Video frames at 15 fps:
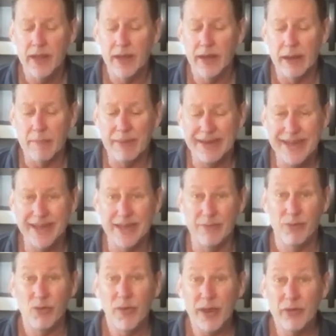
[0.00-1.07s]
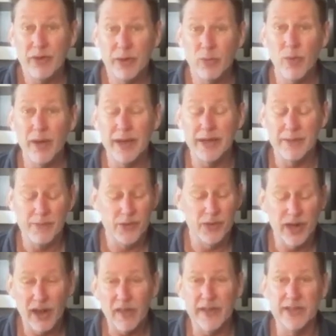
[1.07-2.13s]
Um, again, if you like red wine, you're
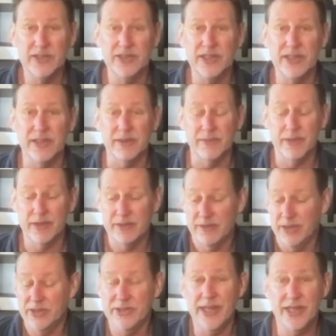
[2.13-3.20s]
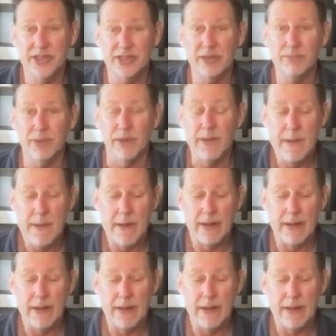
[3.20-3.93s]
going to like Zin. It, it's that simple.